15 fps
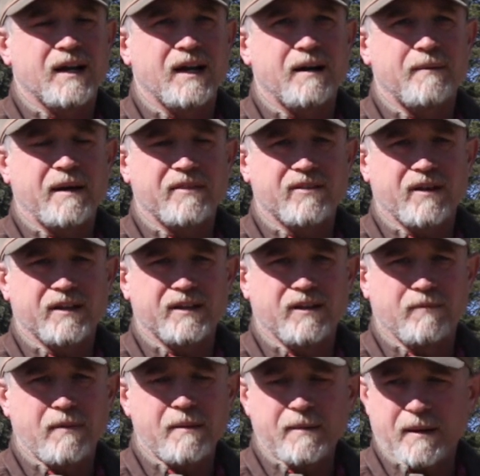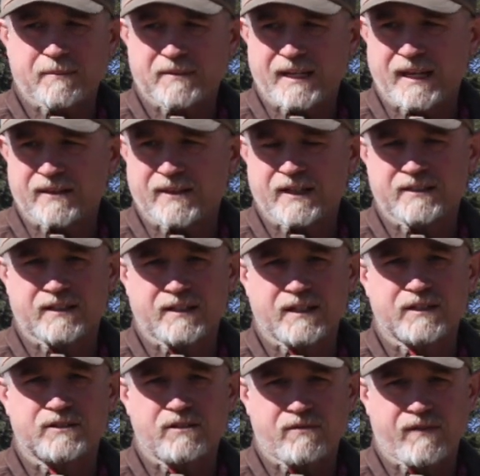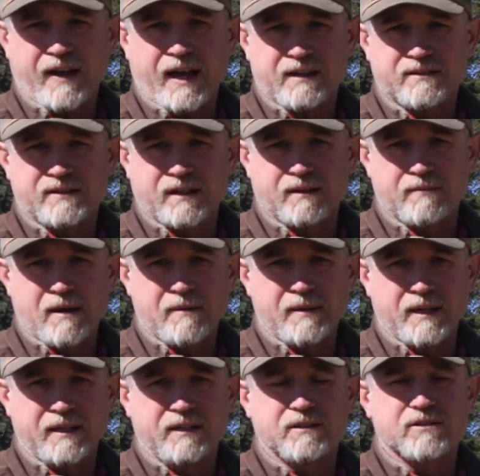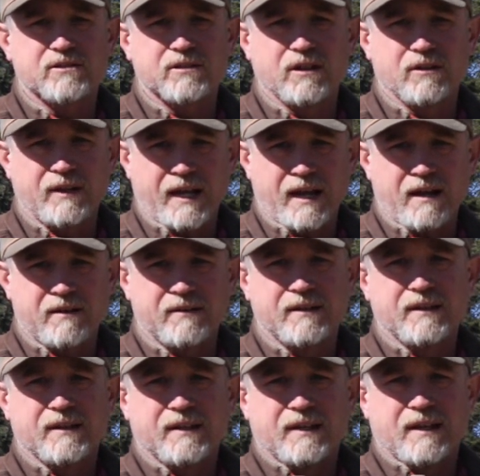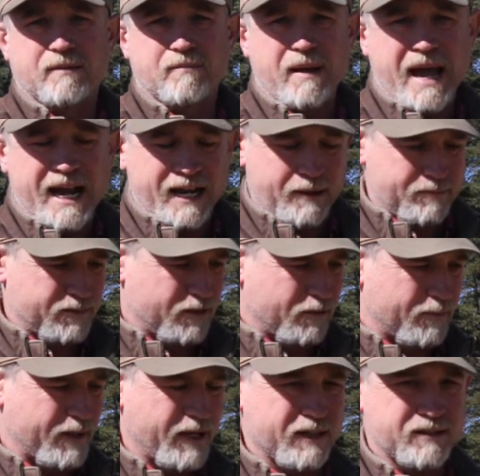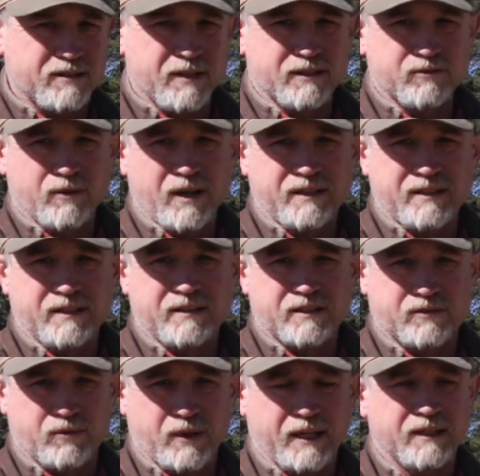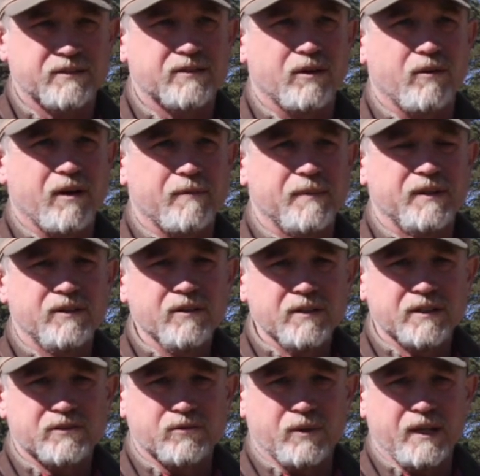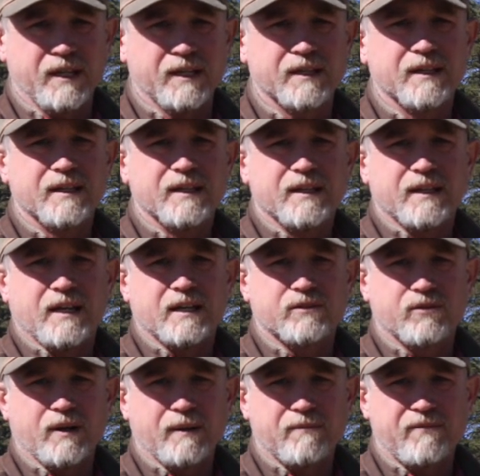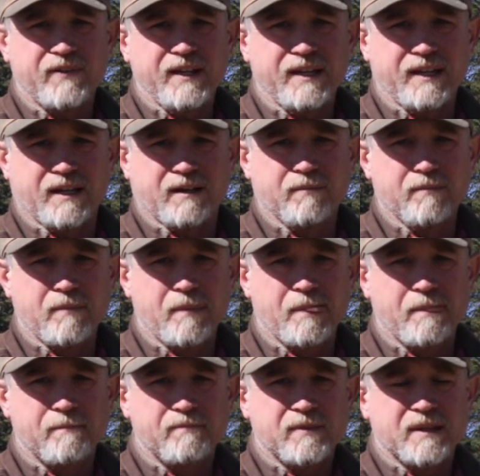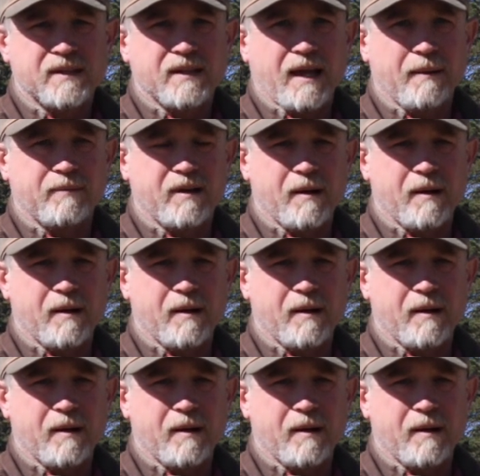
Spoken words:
I thought, you know, maybe I'm taking things a little too fast here. Maybe I need to slow down and back up a little bit. So that's what I did this week. And so what I've been doing this week is when I'm feeding them, I'm